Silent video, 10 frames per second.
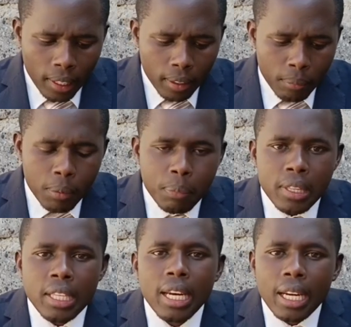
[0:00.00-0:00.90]
maybe
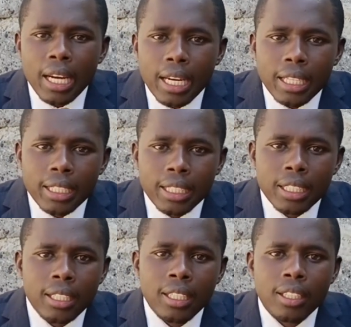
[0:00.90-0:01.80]
their rank.
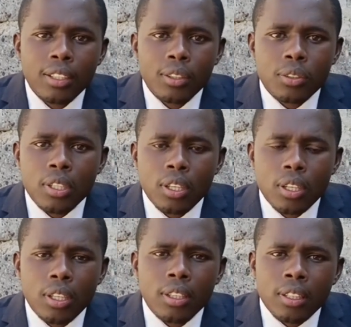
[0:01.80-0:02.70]
You see,
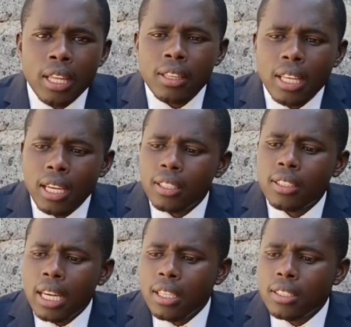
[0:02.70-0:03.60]
there
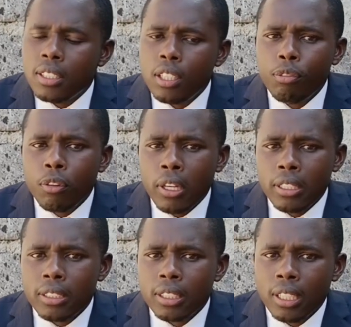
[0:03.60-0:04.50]
is
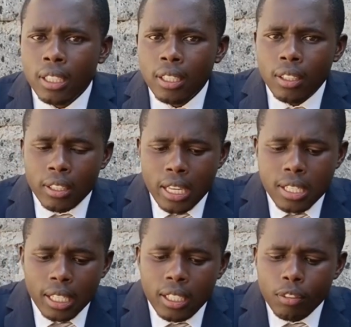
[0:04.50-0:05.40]
a
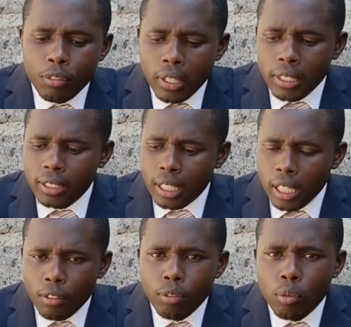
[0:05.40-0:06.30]
different
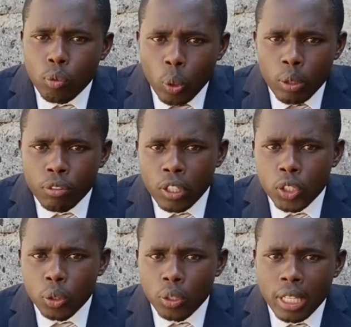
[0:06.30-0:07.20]
level of
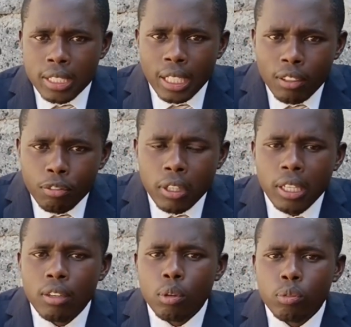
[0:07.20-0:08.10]
qualification. There is a different
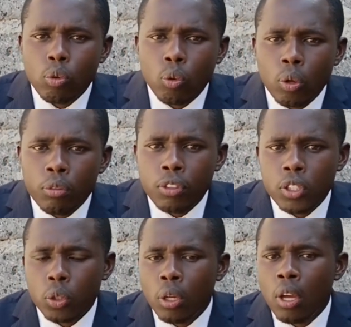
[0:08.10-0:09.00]
level of
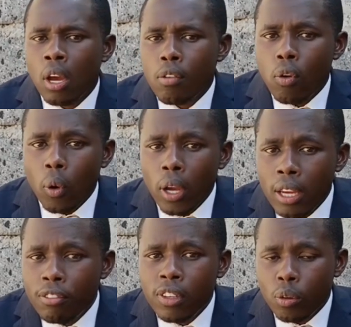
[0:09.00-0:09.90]
qualification for
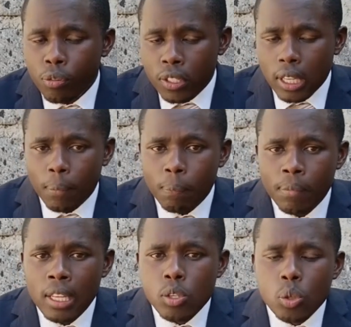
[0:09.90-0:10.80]
every officer.
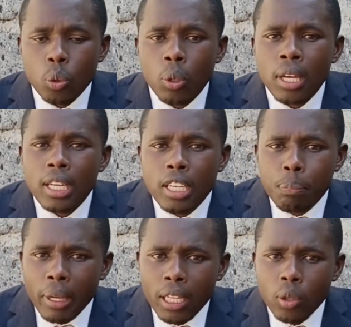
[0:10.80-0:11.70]
So
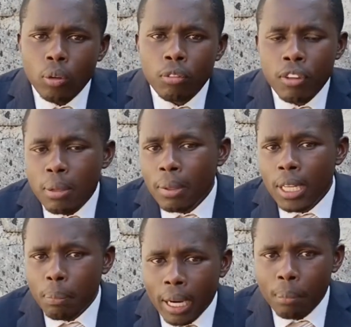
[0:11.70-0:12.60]
depending on very many
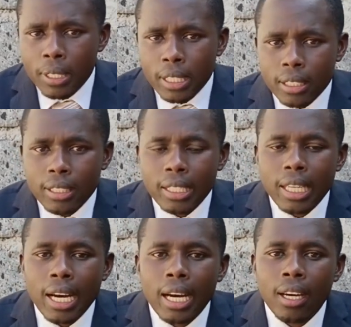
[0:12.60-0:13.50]
parameters that
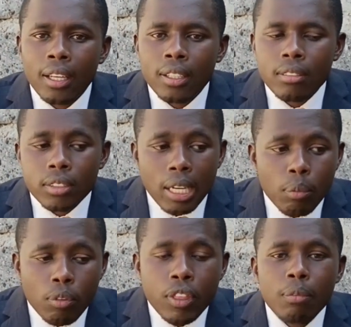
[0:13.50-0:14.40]
are some
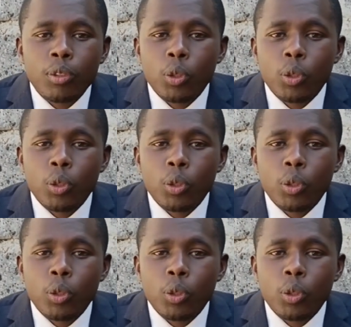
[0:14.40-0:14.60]
of them